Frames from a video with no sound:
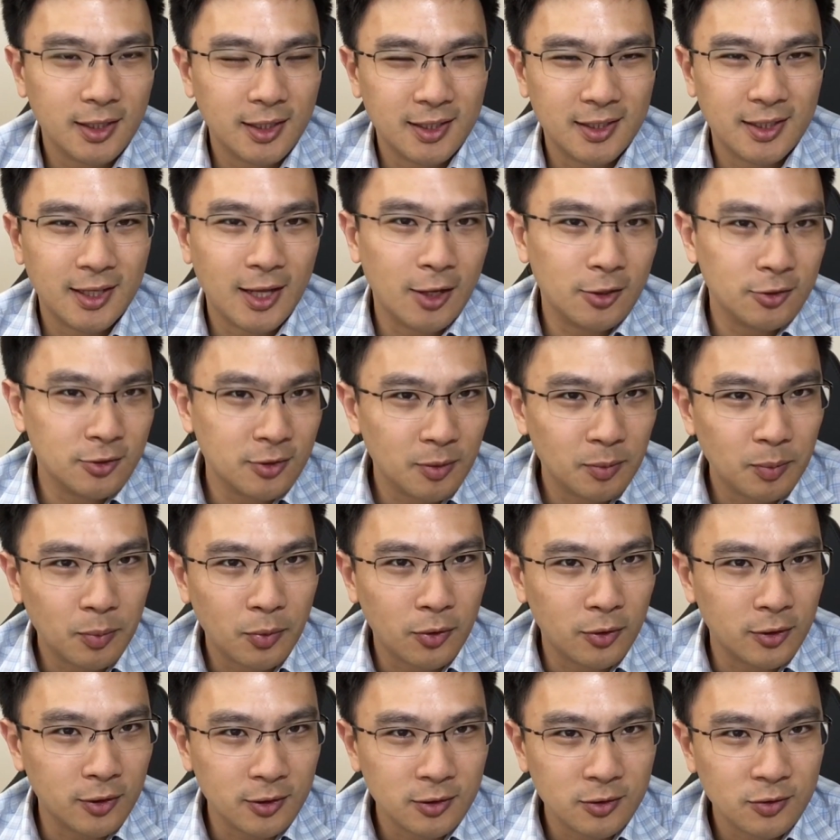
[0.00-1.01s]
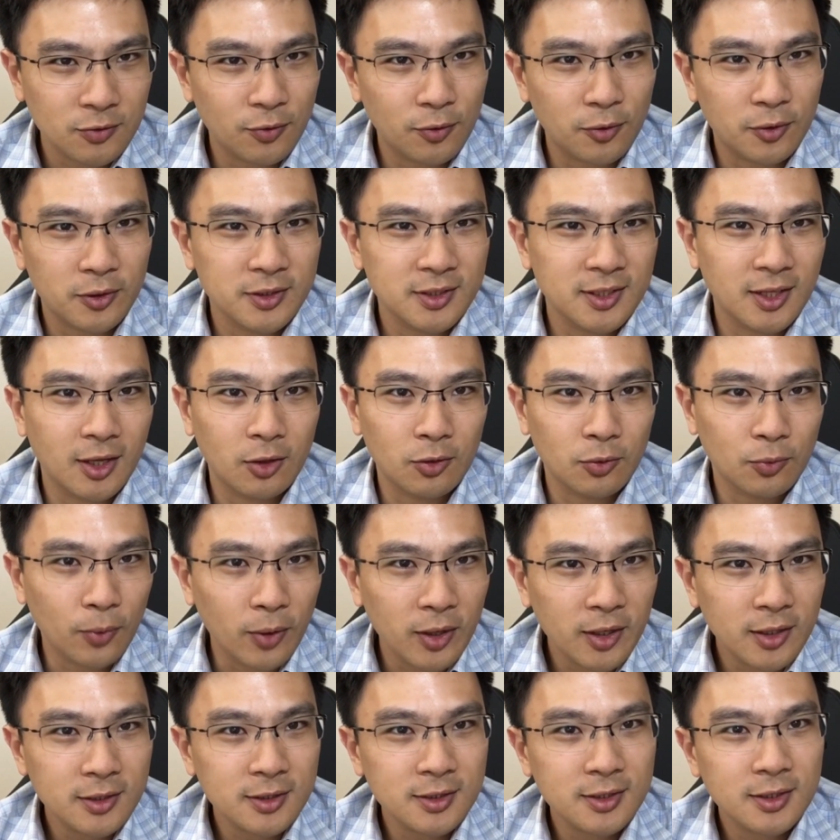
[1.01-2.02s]
1,000 points for
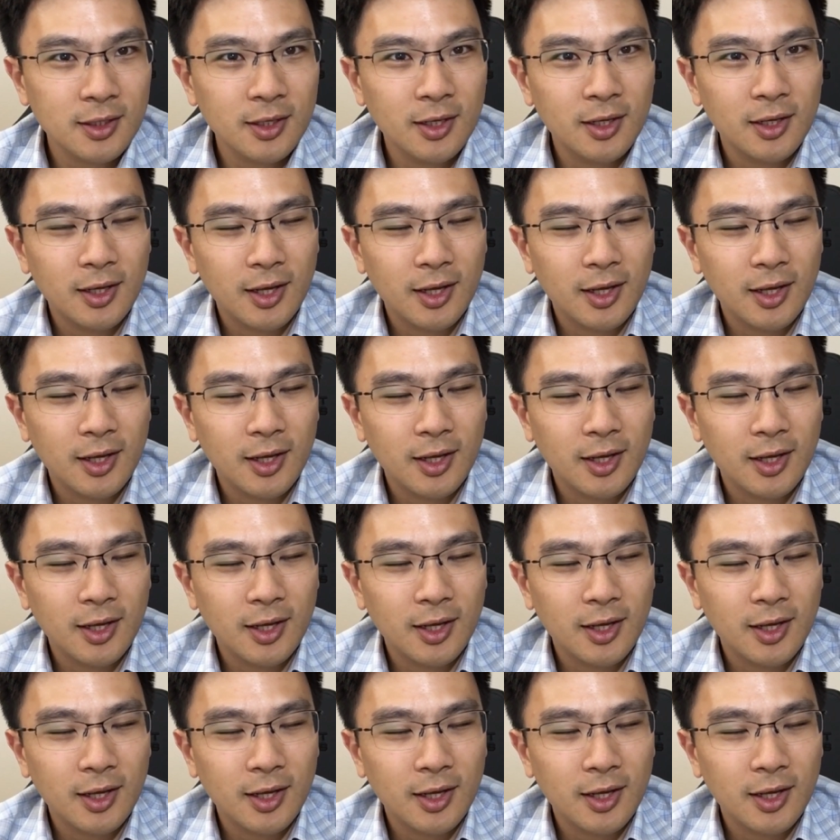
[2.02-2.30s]
Southwest